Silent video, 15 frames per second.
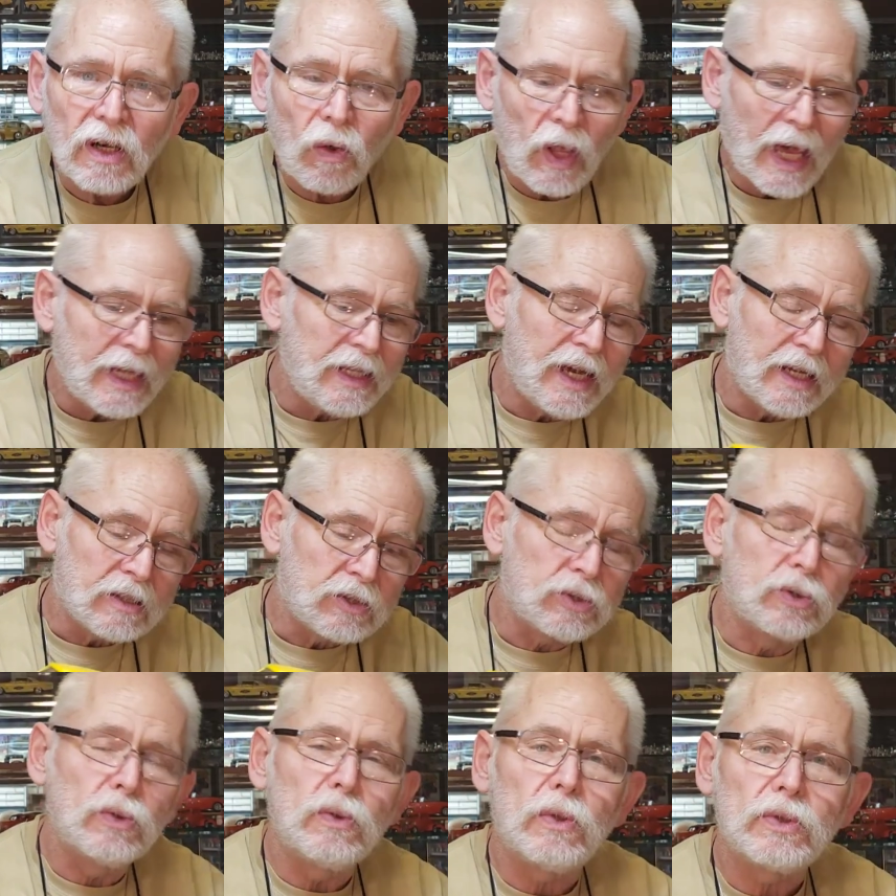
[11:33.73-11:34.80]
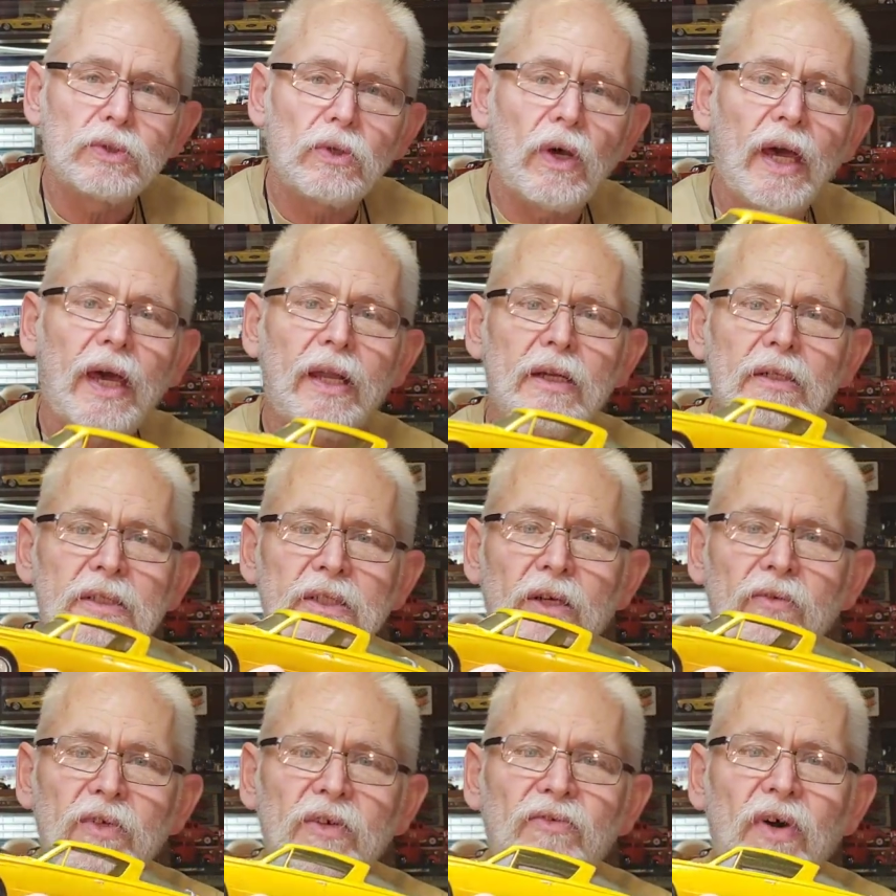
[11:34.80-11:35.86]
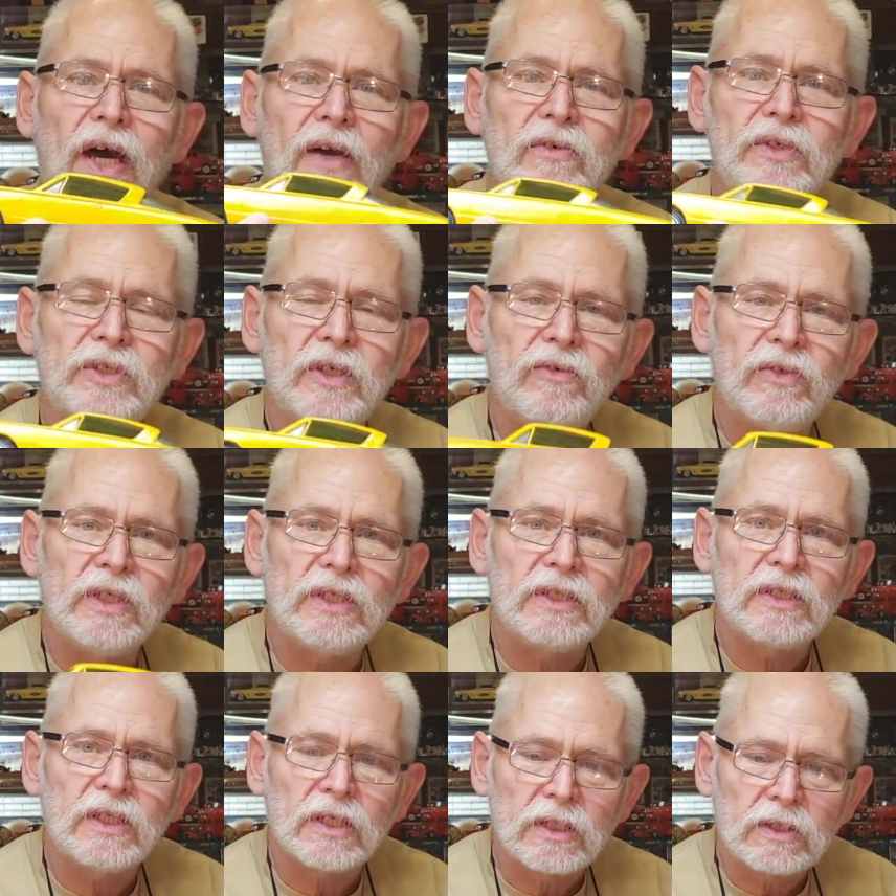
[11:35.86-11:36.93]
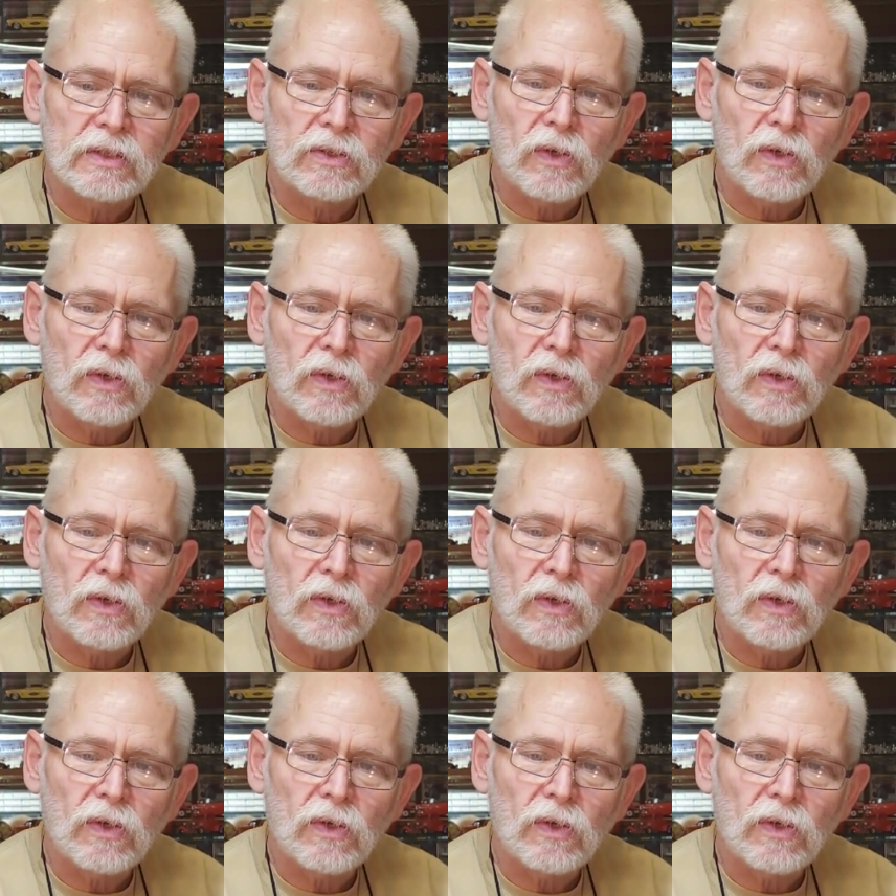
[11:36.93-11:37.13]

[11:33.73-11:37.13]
Oh, I had that in school, so I had it in 75 and 76.